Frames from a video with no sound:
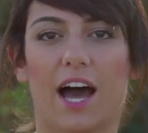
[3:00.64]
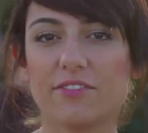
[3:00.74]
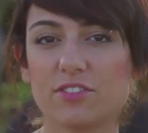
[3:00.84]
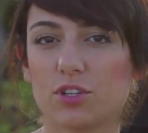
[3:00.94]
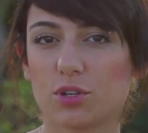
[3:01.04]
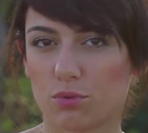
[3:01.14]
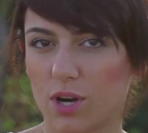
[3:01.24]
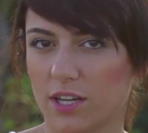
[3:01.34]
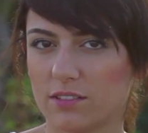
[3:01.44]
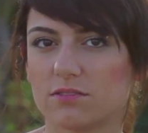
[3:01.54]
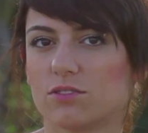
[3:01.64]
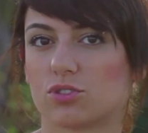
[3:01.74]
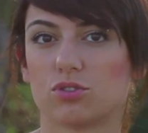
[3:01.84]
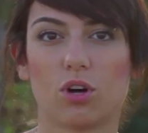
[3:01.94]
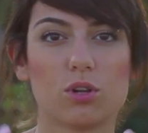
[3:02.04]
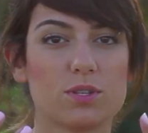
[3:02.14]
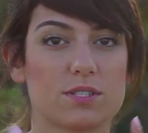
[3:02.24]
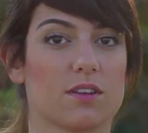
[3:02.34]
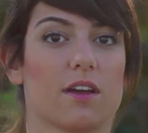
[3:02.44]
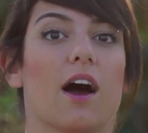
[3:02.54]
After you run, you should always
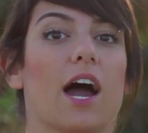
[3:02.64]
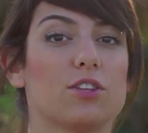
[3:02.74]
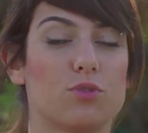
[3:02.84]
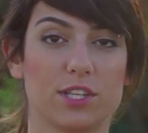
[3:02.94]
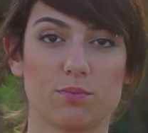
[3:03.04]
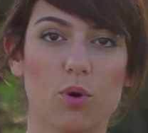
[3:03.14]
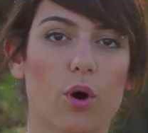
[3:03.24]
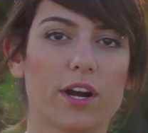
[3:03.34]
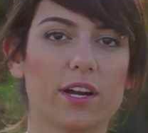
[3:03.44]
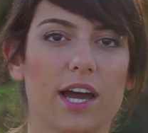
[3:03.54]
hydrate more.